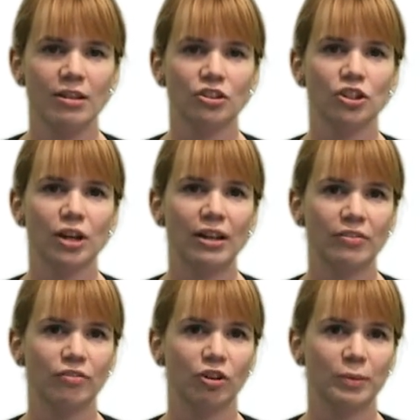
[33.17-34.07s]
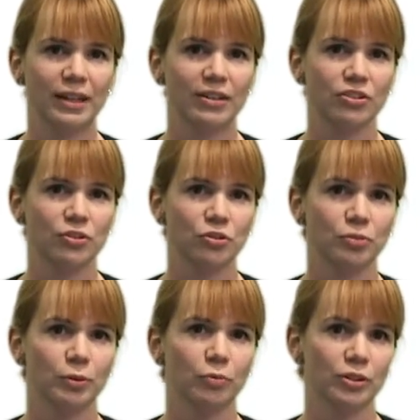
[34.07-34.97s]
show you how to formulate a
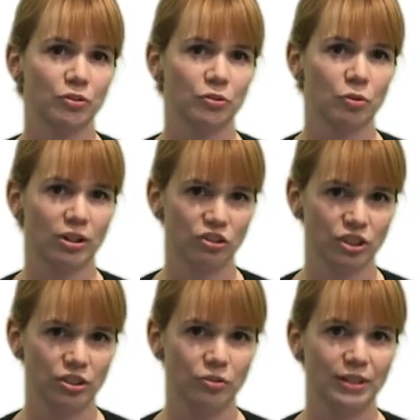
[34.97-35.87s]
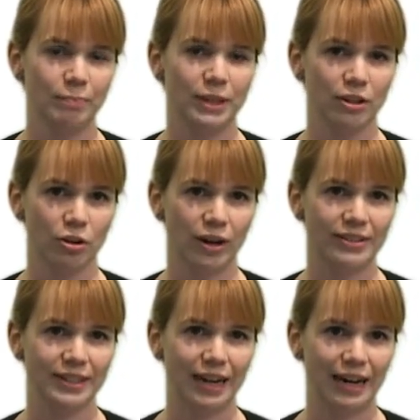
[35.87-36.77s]
searchable research question using Pico
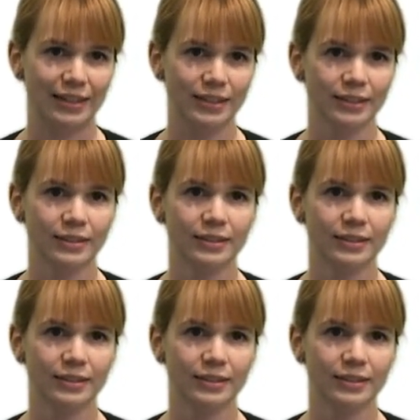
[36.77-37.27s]
as a guide,